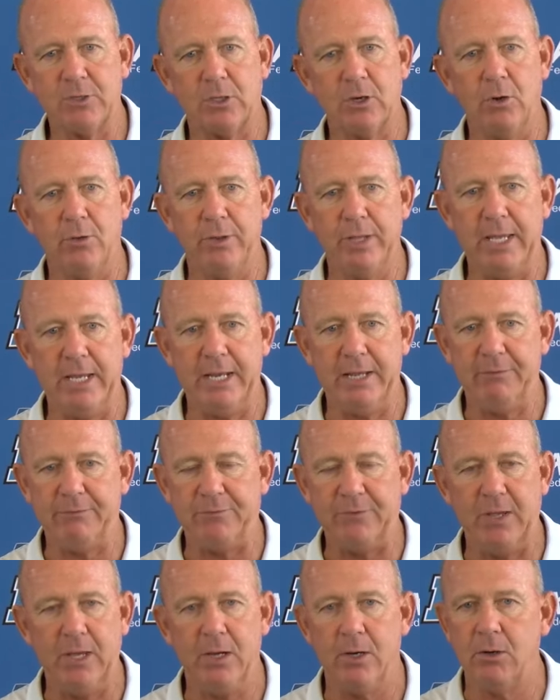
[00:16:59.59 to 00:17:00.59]
to go to the
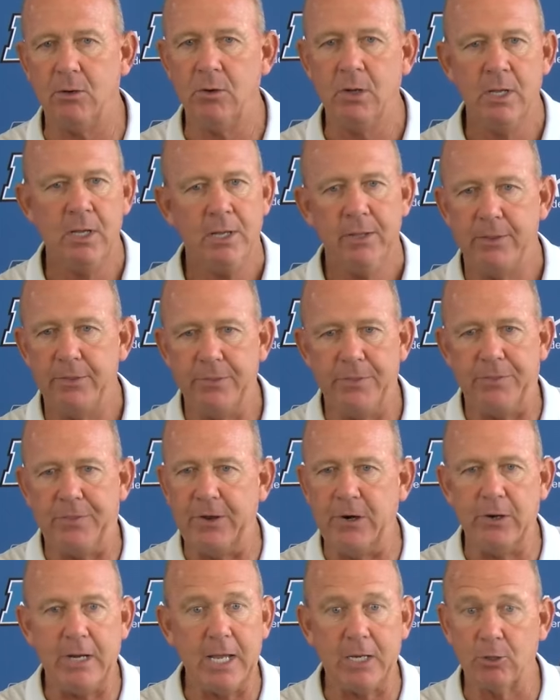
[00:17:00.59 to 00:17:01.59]
NFL,
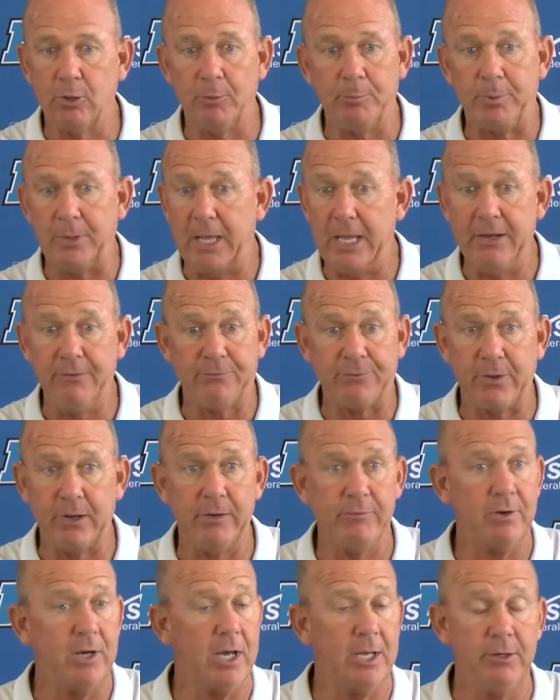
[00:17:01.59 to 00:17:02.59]
they're not going to play in front
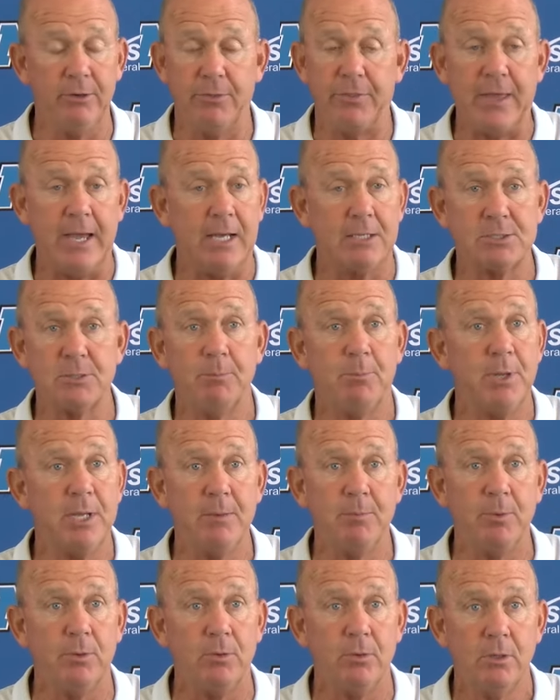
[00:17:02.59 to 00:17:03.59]
of 100,000
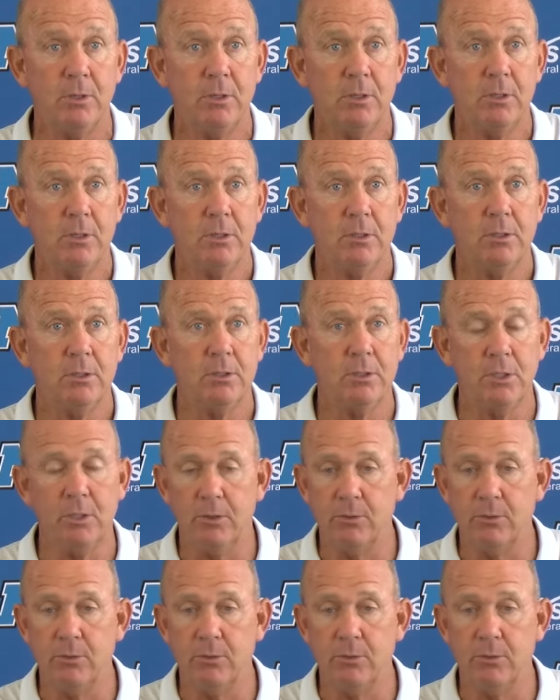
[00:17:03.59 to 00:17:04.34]
people. You